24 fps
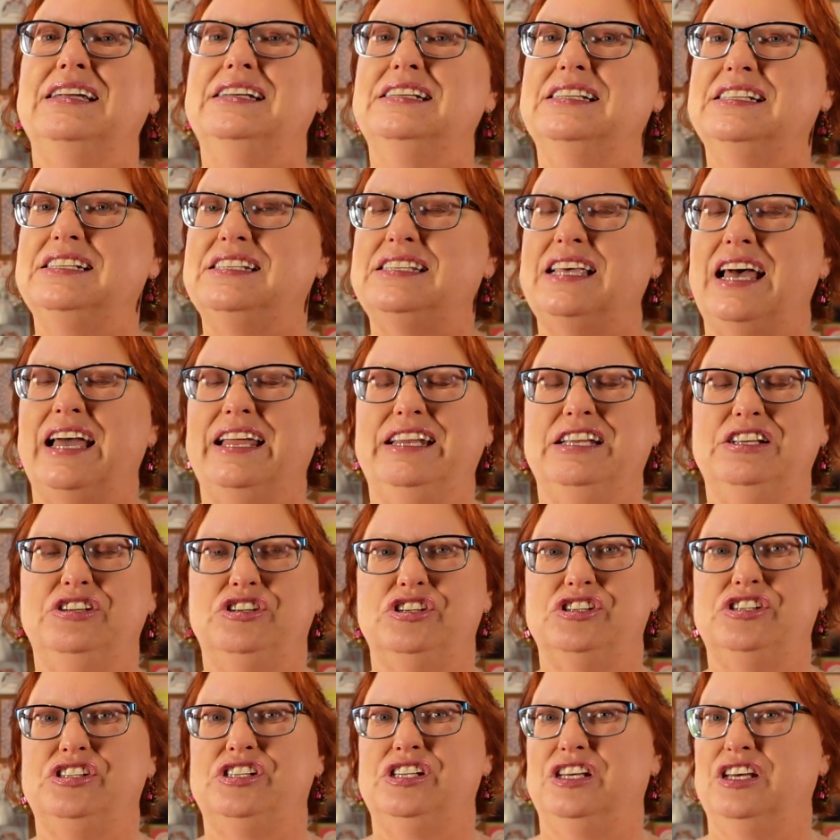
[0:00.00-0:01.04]
decided
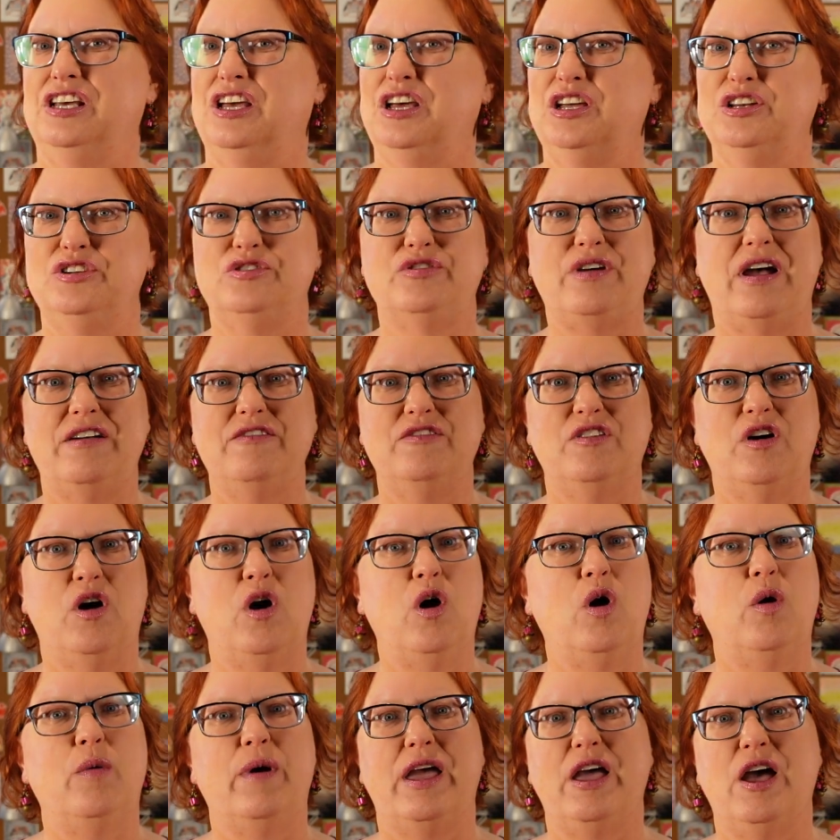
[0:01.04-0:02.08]
just to drive the
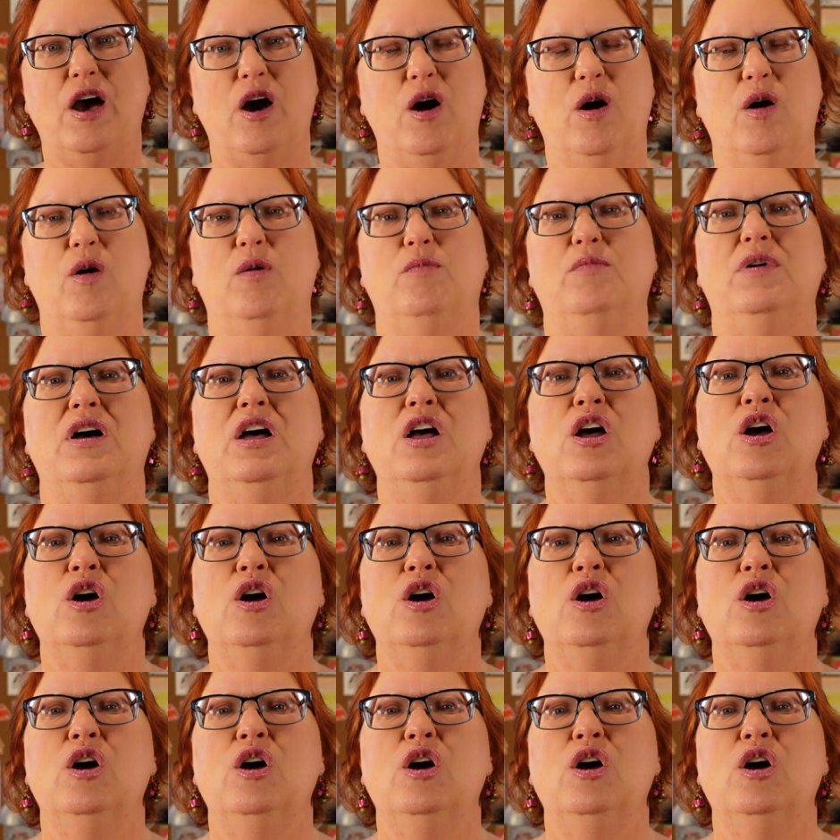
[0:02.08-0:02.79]
whole way home